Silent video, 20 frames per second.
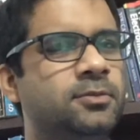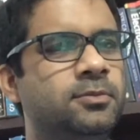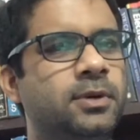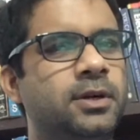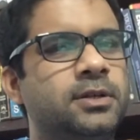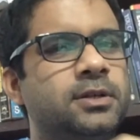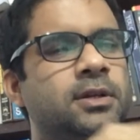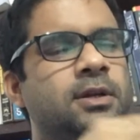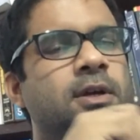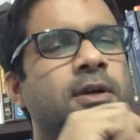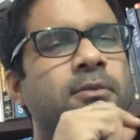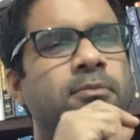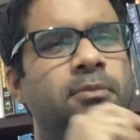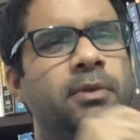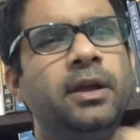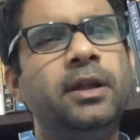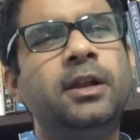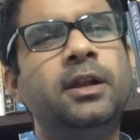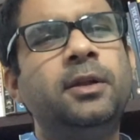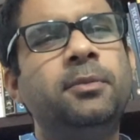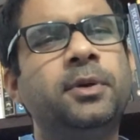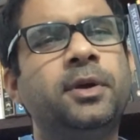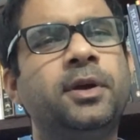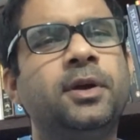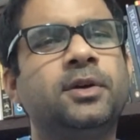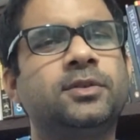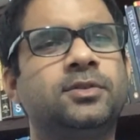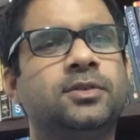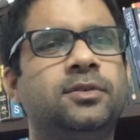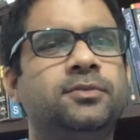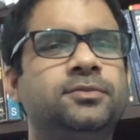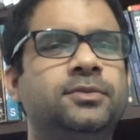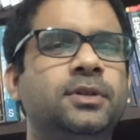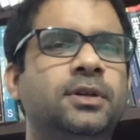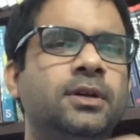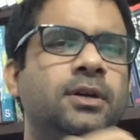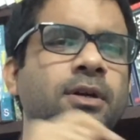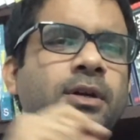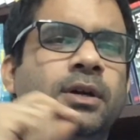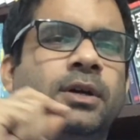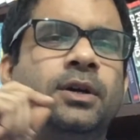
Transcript: but mainly because of the